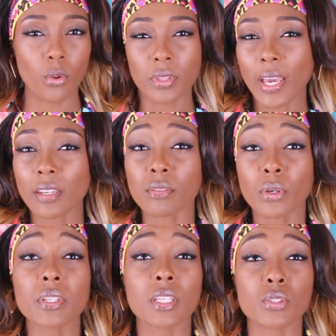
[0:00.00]
or the kind of
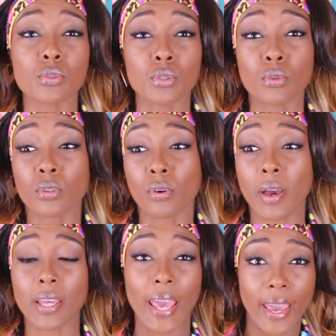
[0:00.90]
learning that you do to know
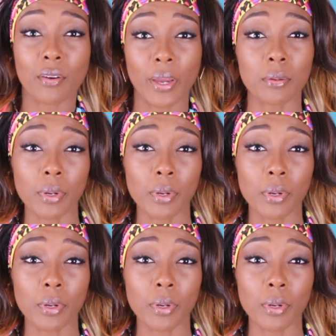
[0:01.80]
how to act right in